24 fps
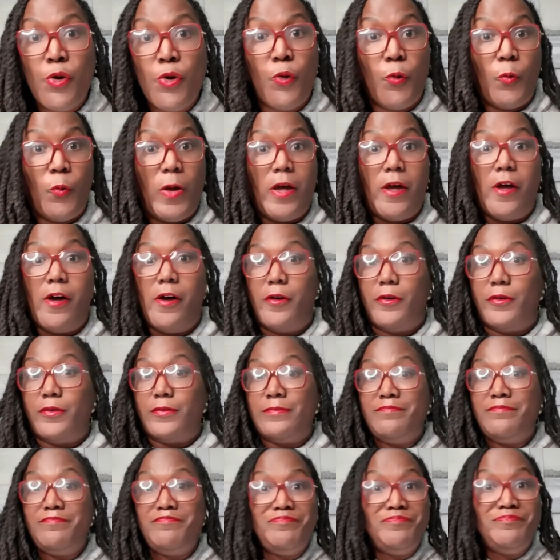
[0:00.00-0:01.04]
well,
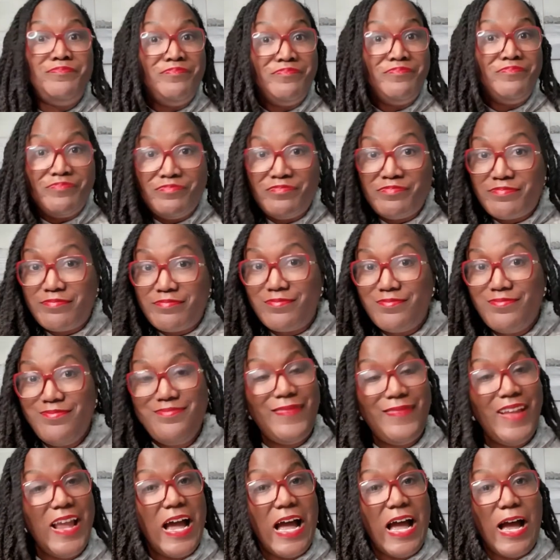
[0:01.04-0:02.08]

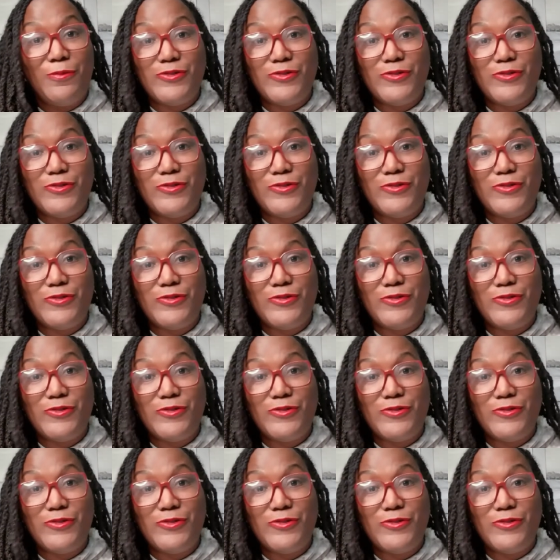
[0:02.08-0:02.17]
I